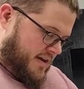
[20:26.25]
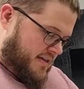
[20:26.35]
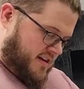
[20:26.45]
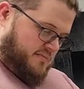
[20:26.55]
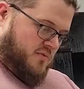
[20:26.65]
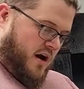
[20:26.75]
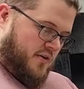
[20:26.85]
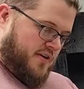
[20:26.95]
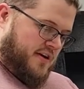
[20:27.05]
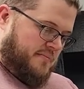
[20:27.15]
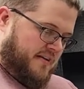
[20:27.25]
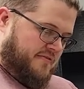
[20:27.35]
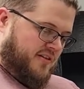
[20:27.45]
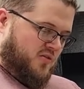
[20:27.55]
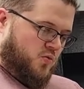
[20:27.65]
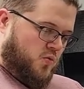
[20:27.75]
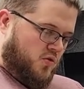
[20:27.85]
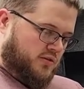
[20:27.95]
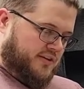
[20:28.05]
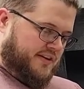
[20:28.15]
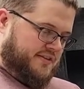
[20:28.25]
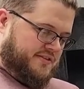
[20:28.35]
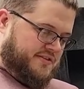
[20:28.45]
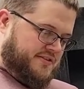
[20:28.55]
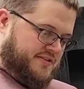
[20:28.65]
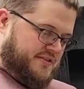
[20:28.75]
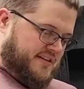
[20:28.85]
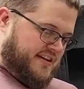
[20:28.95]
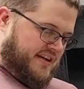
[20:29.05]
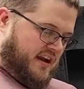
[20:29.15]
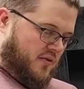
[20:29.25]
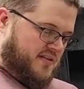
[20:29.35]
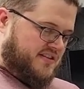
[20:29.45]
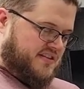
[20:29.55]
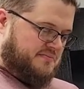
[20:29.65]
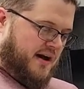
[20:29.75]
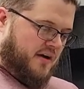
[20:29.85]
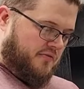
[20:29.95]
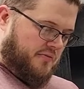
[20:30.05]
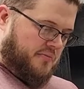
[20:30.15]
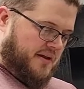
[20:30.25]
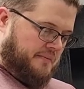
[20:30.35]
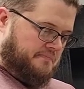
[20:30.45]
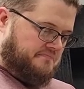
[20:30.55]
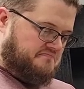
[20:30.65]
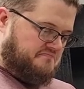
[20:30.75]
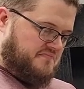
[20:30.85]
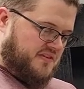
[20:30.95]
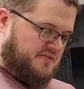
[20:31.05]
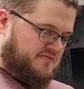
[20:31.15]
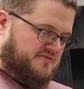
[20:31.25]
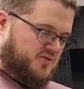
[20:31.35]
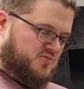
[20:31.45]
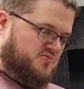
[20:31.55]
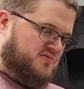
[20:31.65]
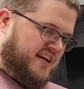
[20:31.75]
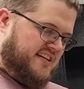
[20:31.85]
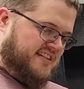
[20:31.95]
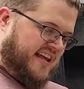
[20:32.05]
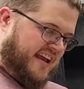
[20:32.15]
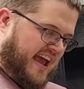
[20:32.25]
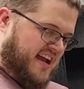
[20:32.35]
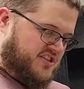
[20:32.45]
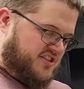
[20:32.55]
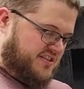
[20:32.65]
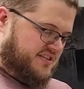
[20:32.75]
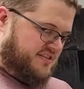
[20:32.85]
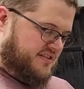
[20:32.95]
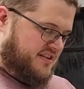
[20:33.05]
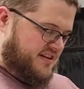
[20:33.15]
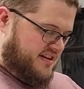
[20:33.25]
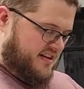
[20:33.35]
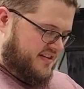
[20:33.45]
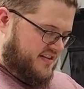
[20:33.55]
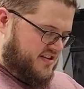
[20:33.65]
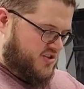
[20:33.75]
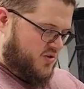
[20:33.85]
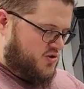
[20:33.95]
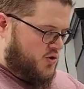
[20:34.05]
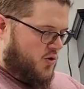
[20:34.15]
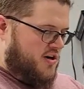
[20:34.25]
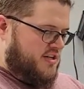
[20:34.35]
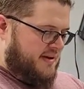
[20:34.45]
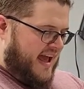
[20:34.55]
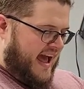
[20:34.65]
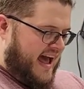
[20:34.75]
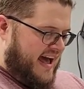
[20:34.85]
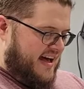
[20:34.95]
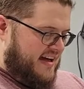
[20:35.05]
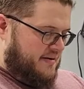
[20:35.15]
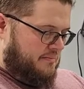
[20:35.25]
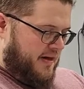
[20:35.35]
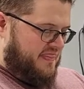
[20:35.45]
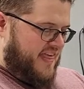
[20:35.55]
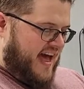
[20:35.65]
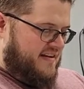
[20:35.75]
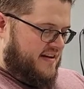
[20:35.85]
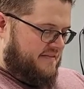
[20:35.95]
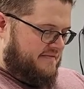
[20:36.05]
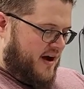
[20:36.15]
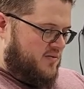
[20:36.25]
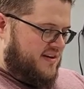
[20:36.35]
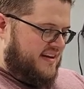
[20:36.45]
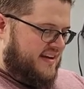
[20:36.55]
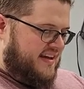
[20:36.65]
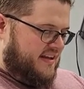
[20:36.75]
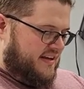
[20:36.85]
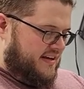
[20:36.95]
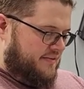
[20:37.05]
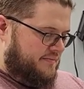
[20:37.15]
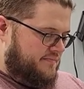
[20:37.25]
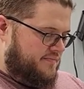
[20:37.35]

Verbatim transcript: The camaraderie of my fellow world eaters cannot raise a smile for me. Food tastes like ashes. There's no joy to be had but that found in killing